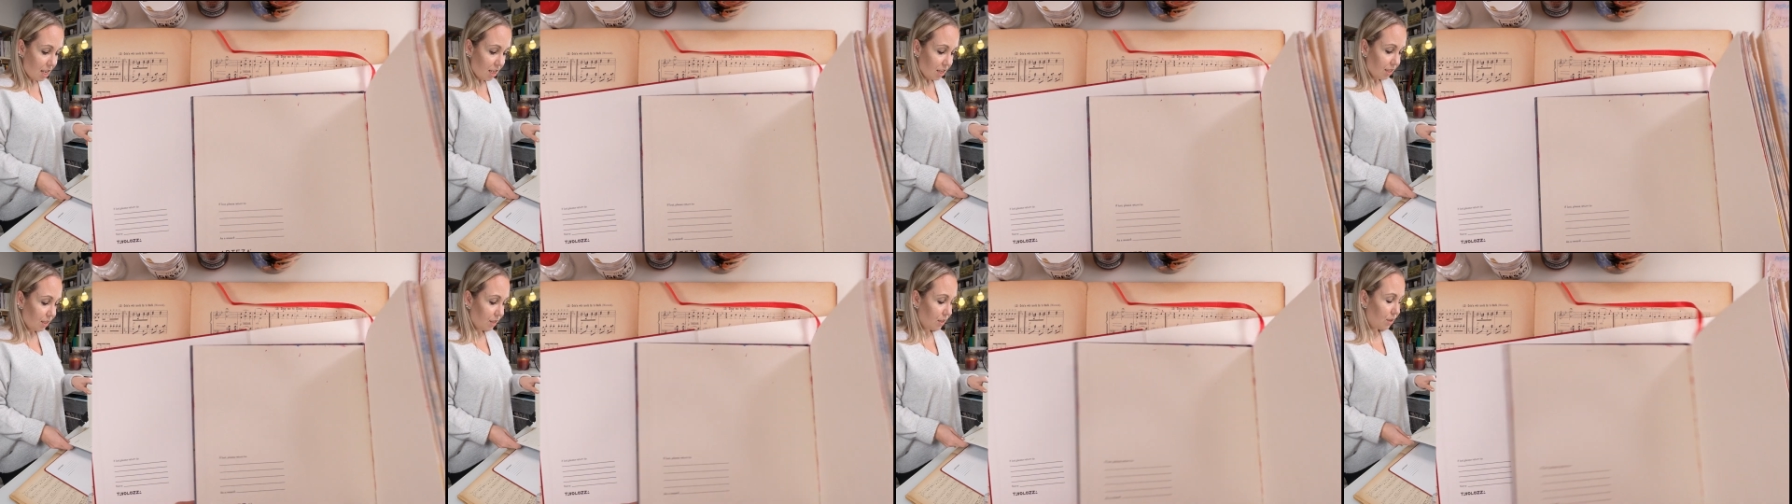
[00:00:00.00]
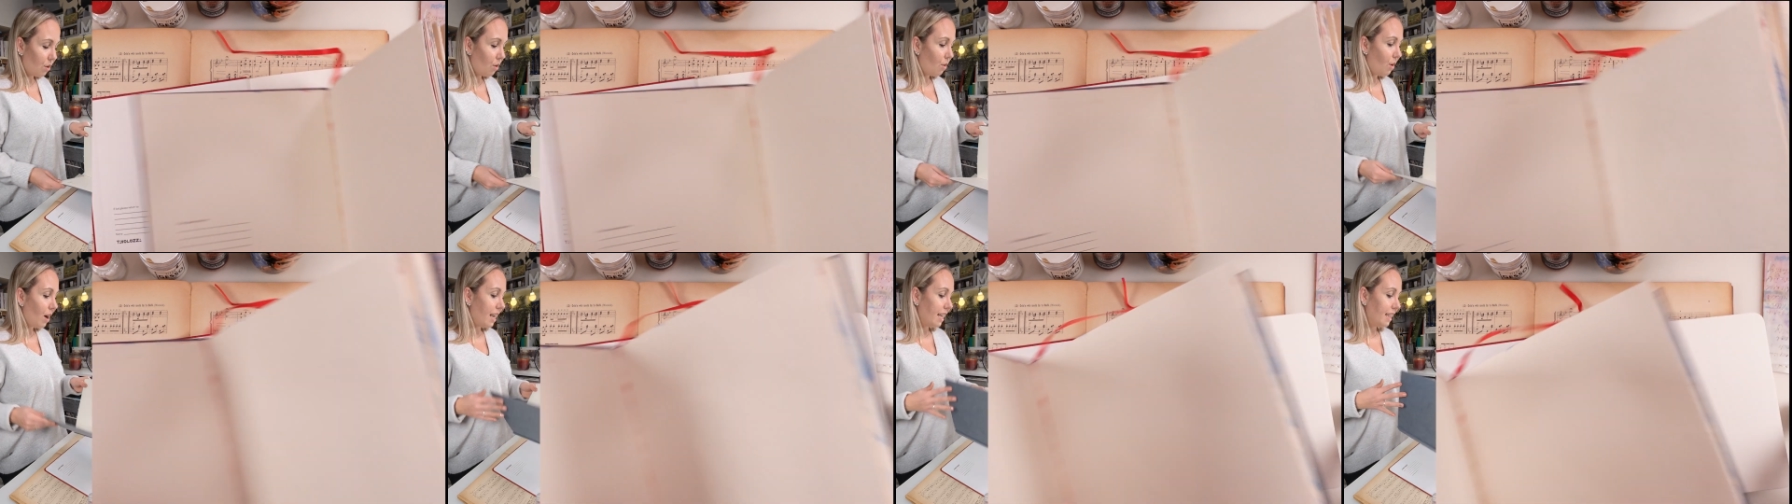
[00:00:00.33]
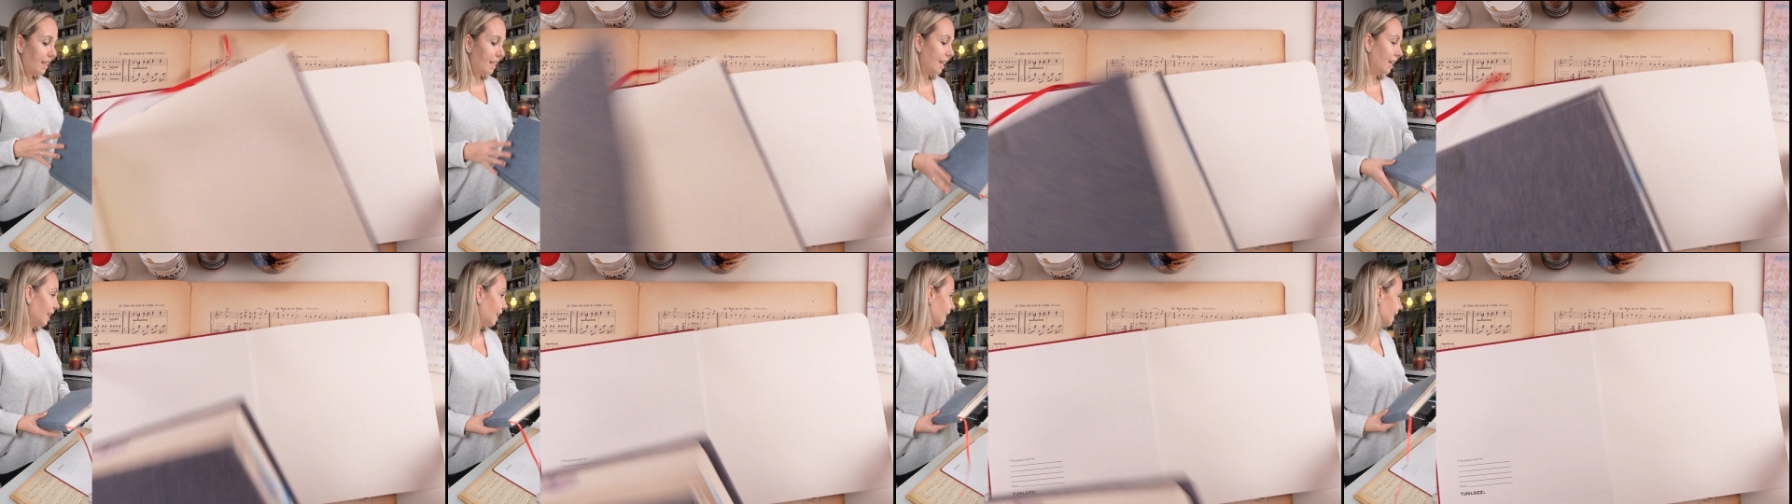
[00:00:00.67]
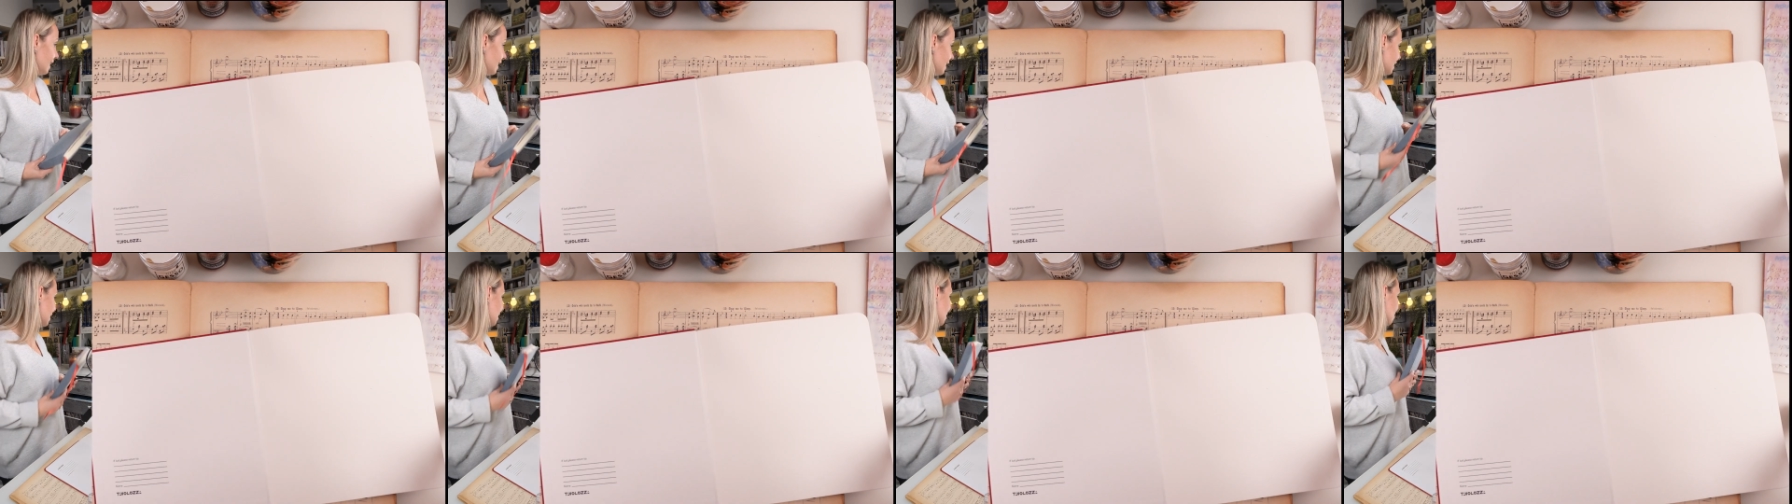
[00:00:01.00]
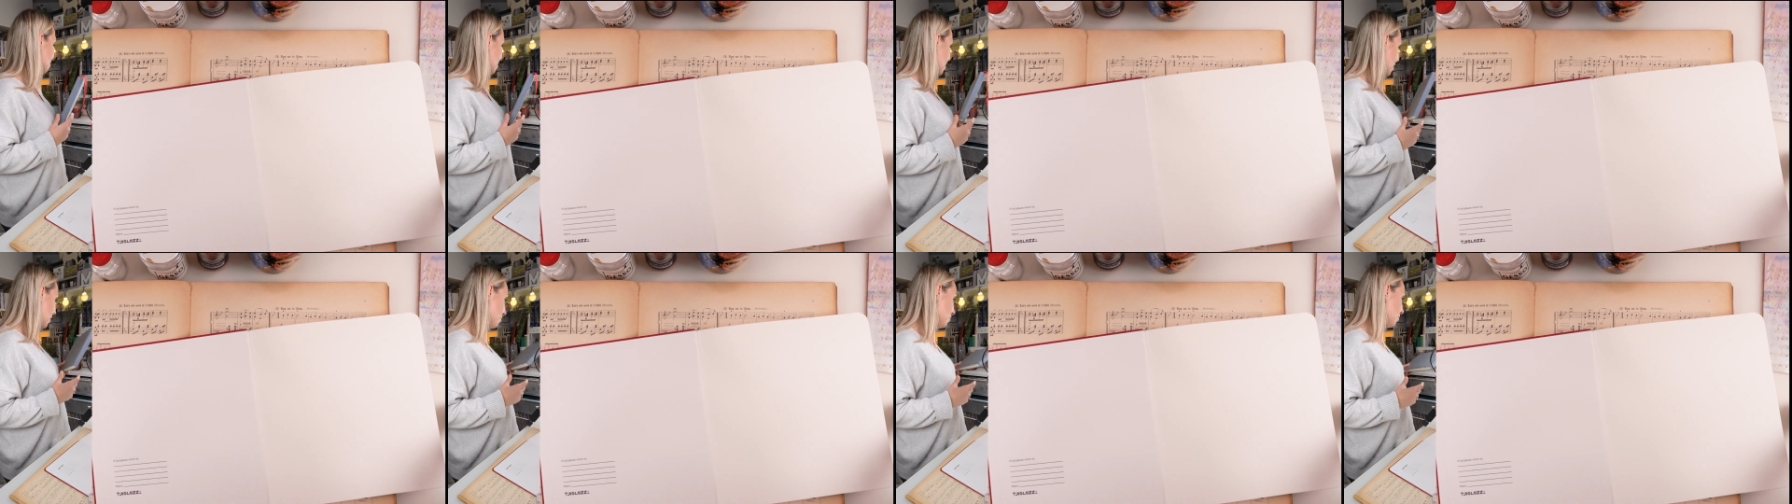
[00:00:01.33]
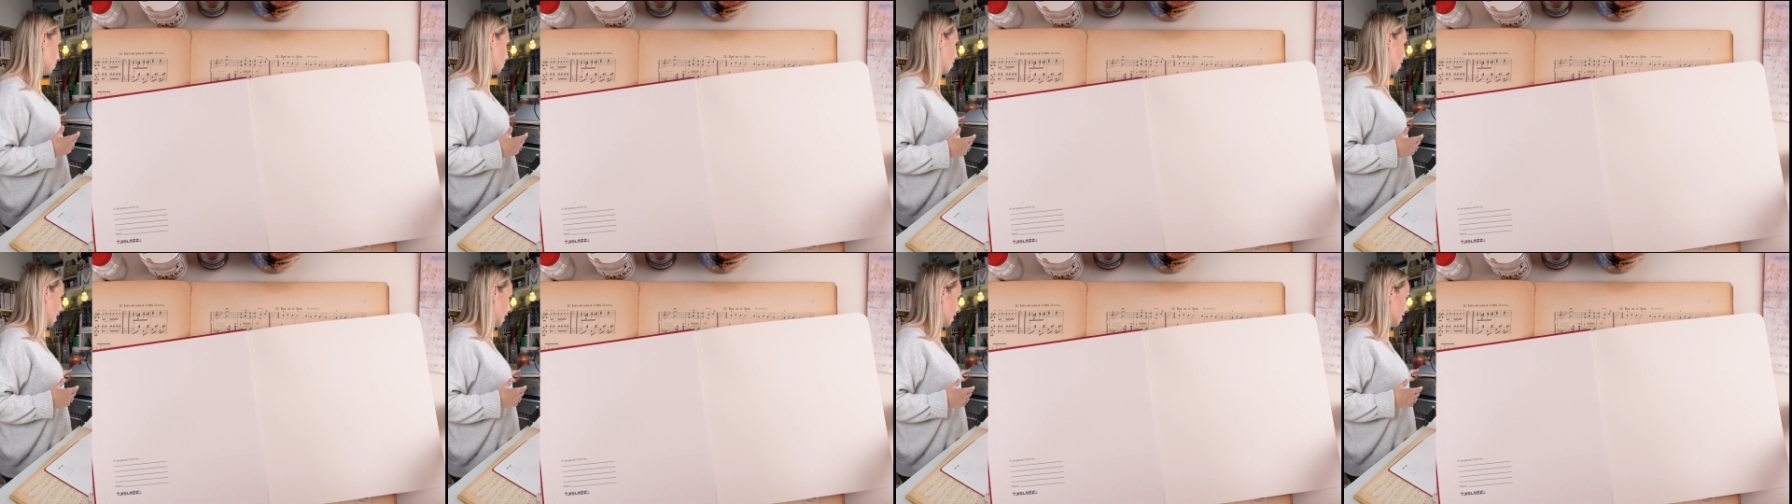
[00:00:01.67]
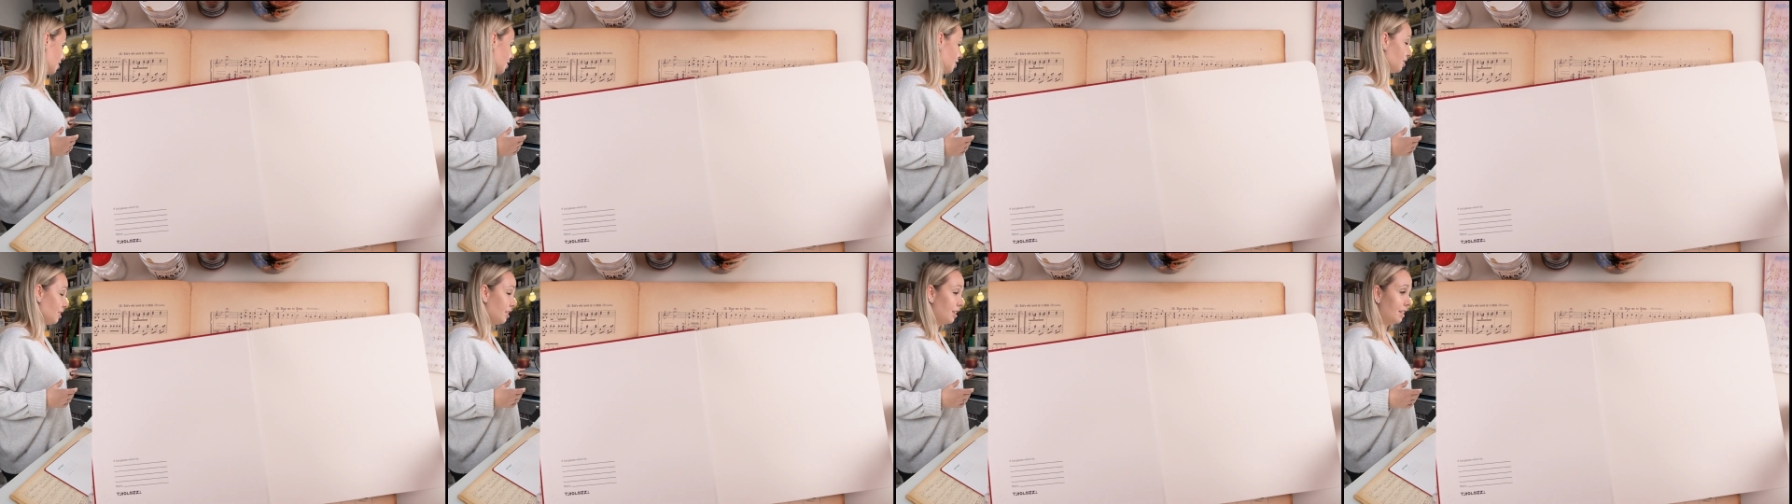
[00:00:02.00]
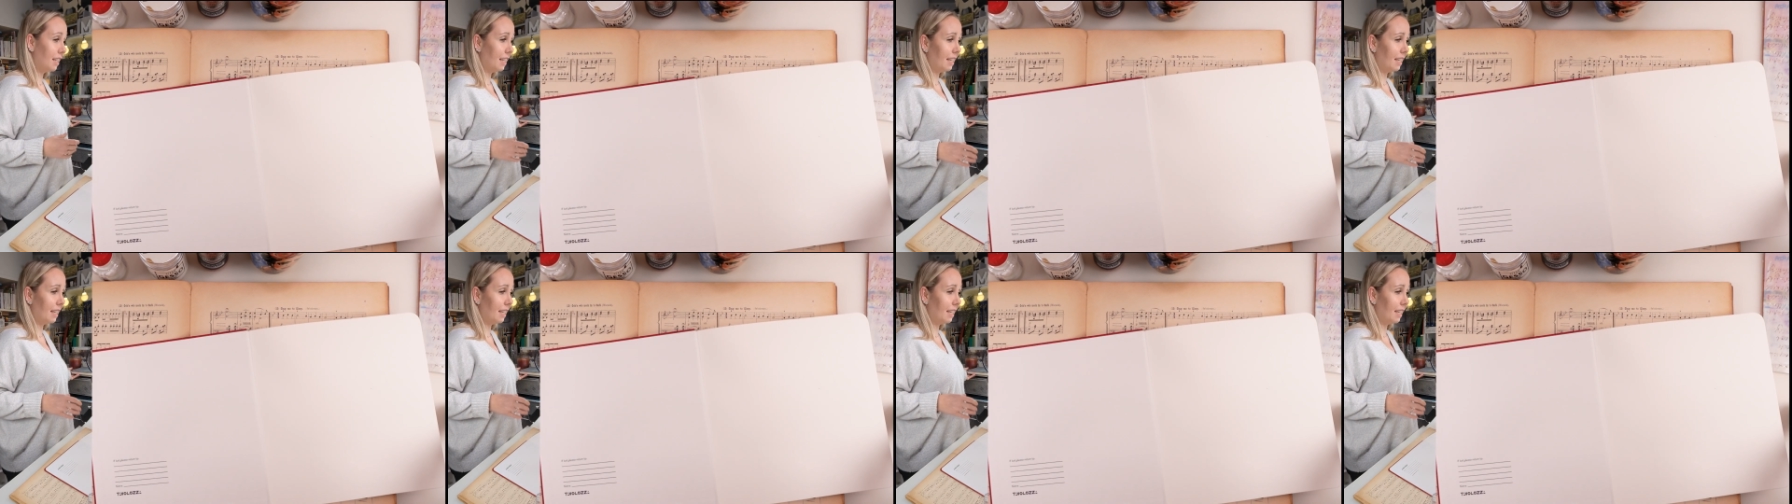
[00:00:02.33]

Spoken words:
So I think it's the manufactured